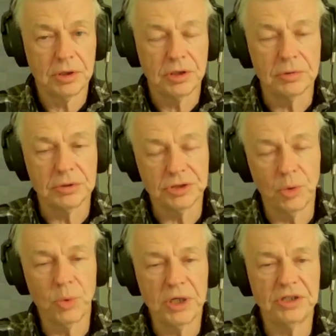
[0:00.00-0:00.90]
There is no
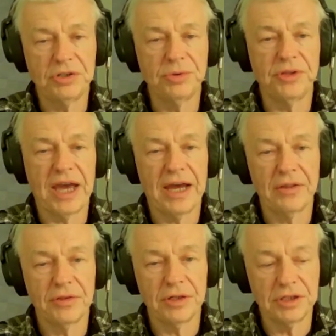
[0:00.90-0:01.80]
way to do
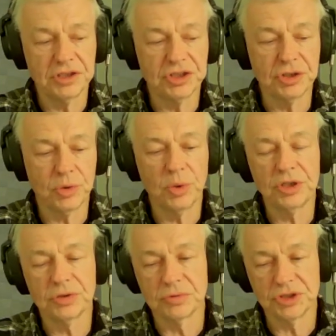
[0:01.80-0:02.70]
that isn't going
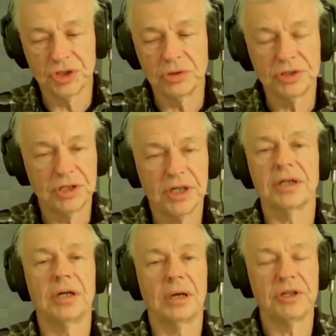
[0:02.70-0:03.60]
to result in
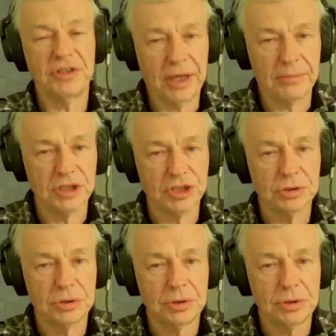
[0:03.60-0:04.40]
economic damage.